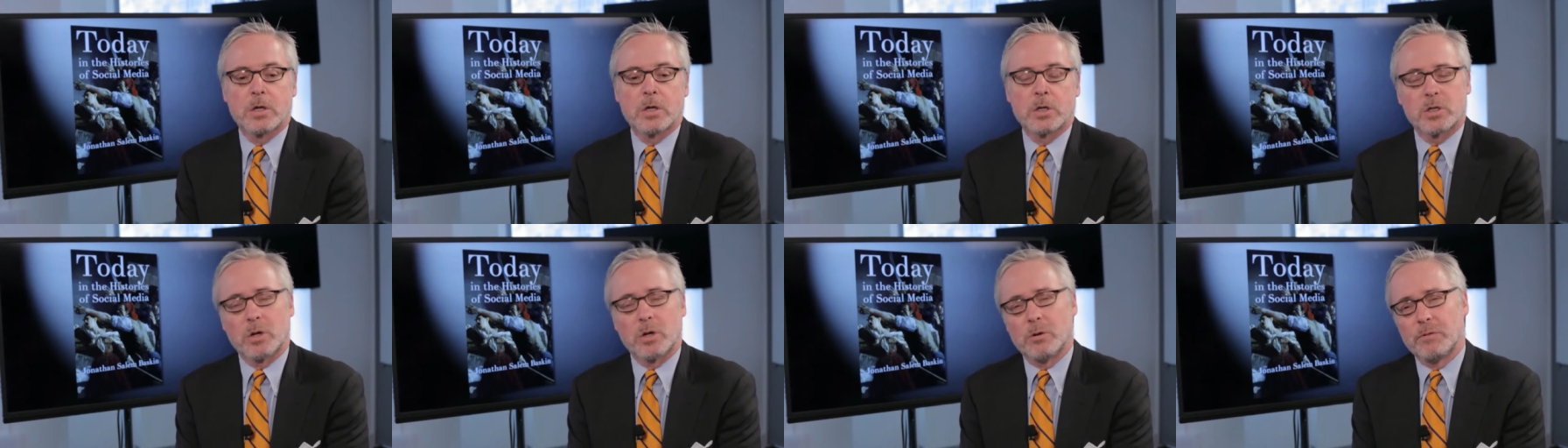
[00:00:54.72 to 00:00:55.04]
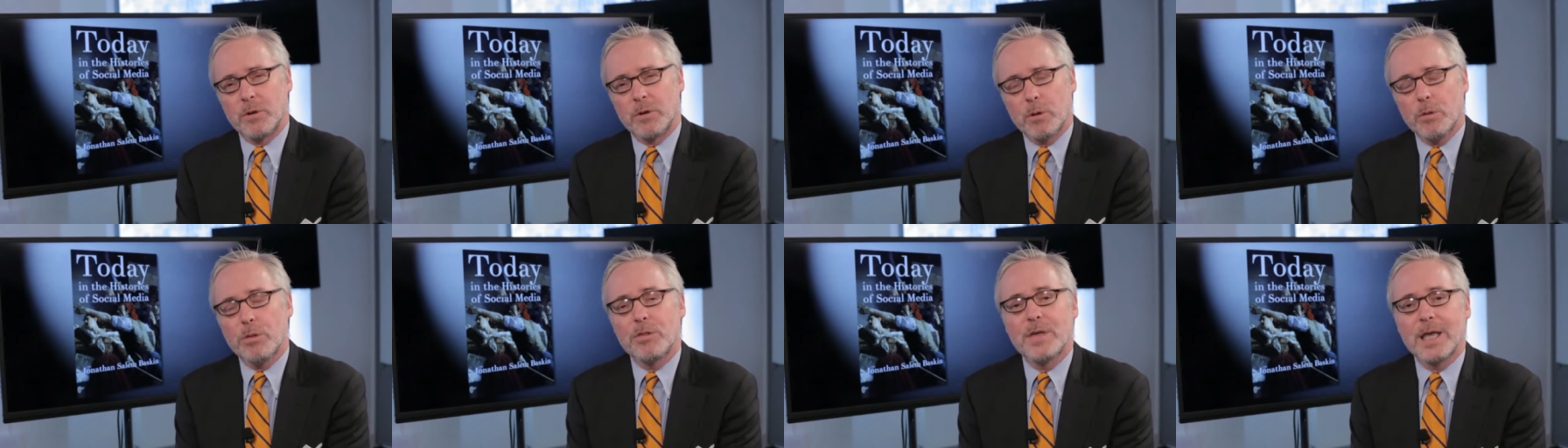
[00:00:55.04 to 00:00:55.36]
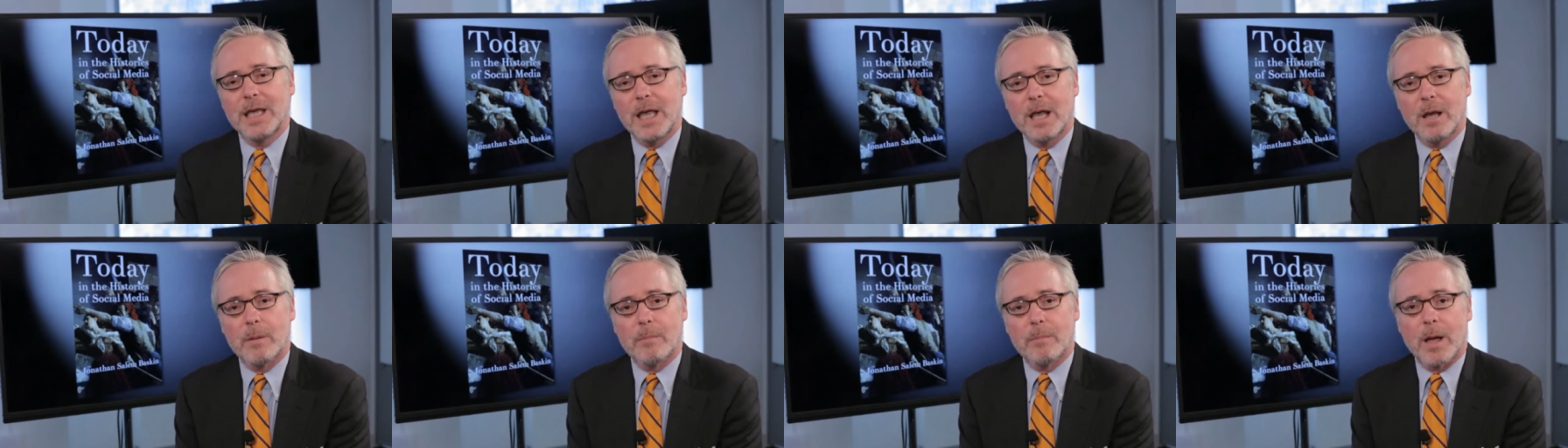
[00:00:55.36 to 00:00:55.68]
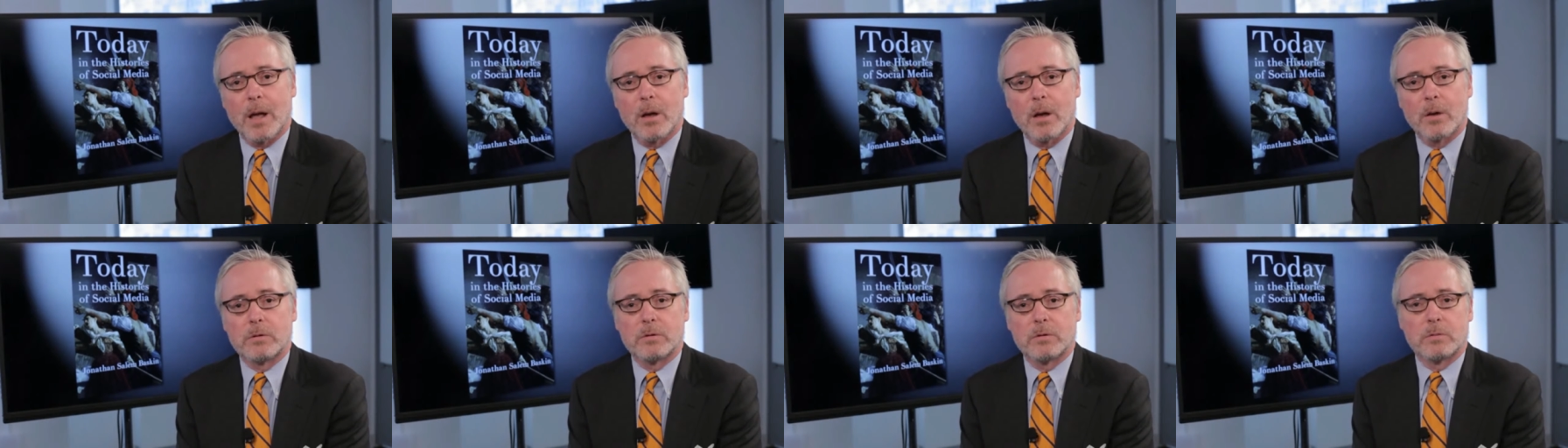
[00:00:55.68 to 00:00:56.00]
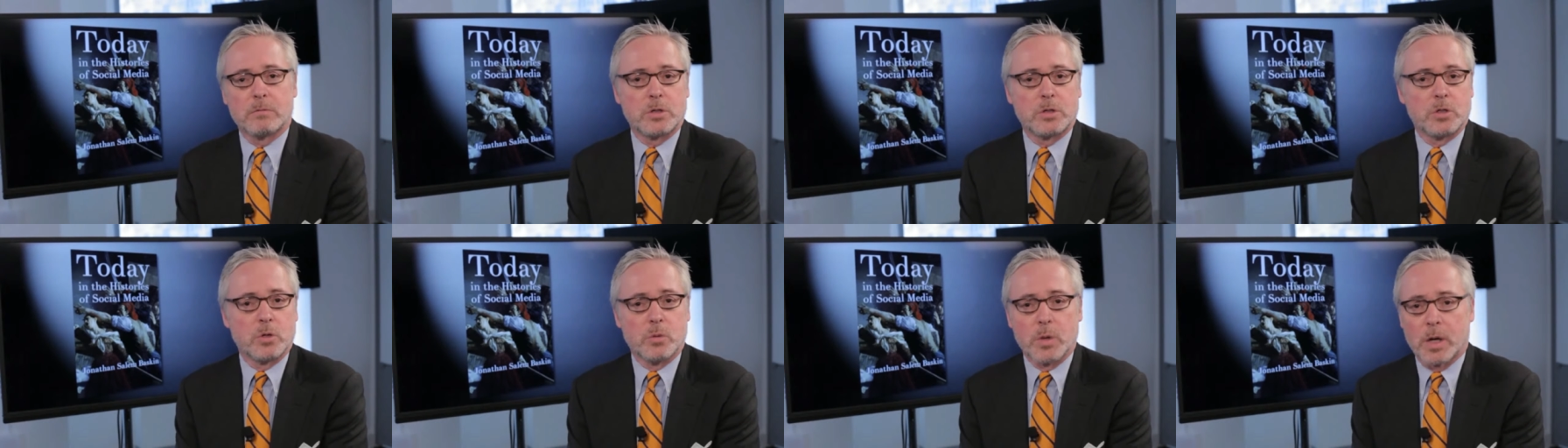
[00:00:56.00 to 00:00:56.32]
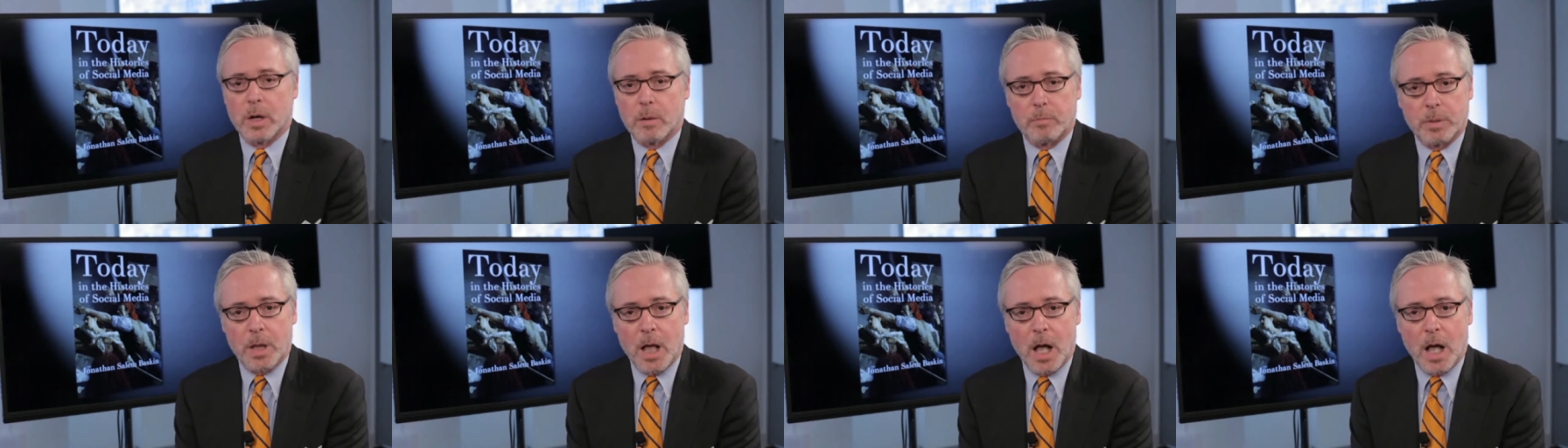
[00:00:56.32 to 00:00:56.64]
So if you're thinking about
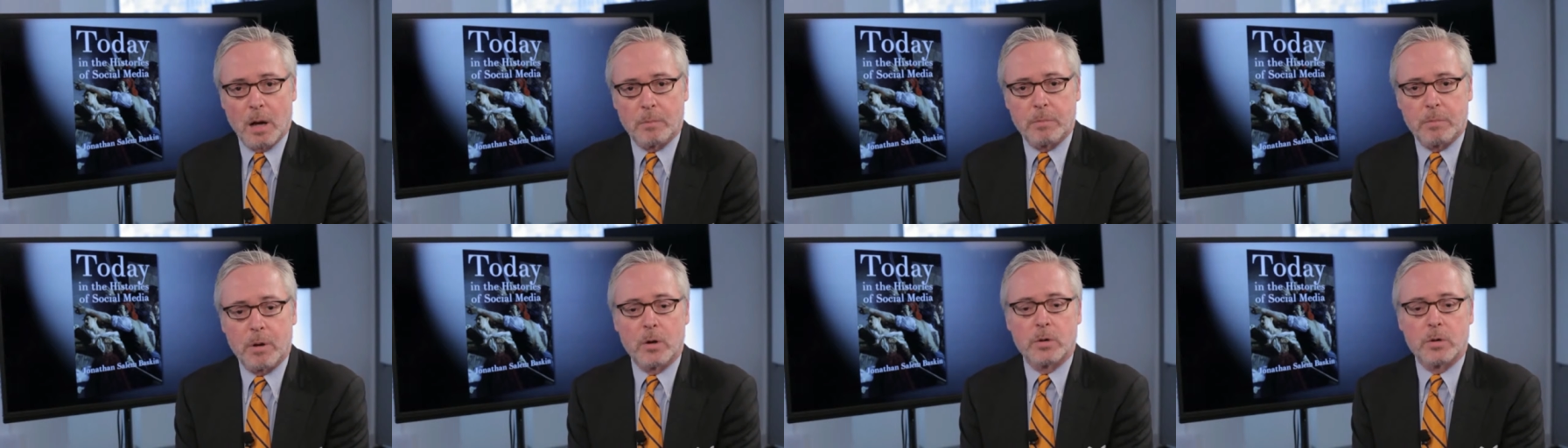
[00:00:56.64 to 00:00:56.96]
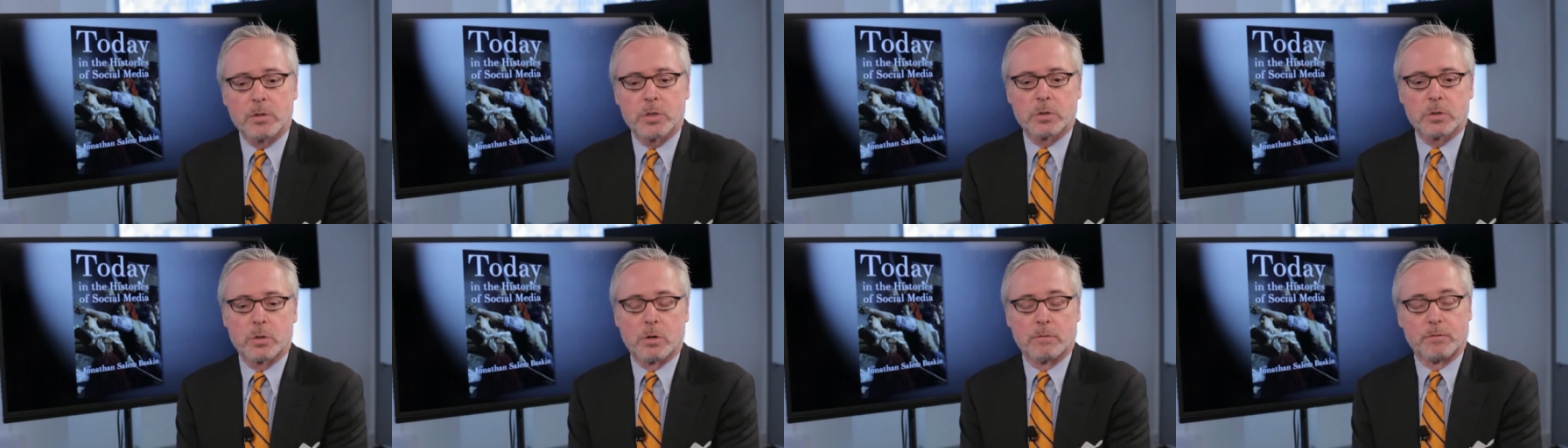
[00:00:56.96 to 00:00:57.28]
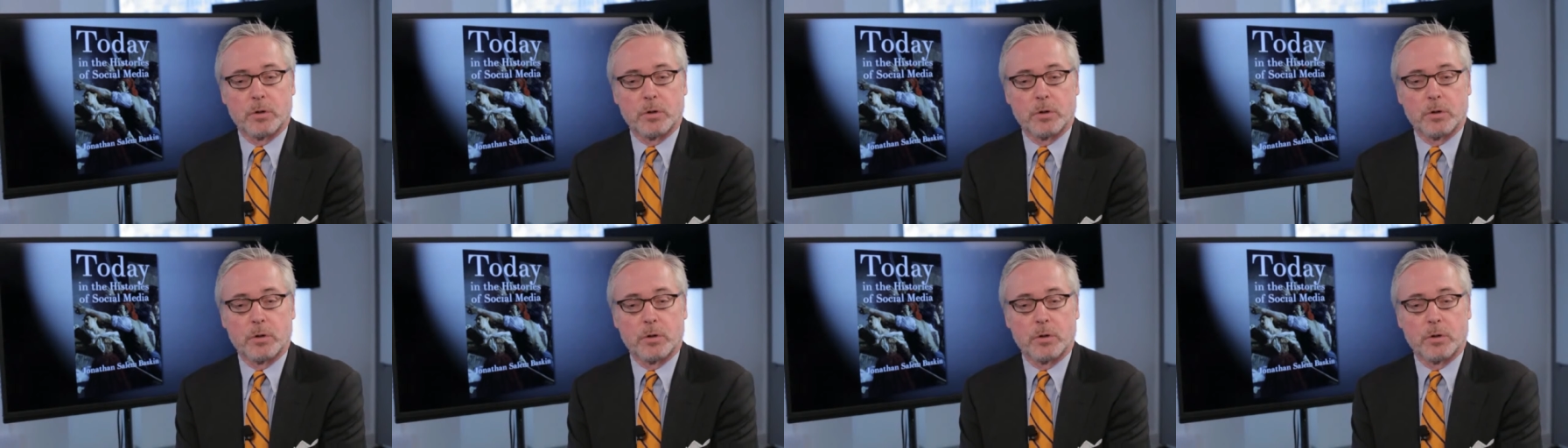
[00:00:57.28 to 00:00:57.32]
doing a blog post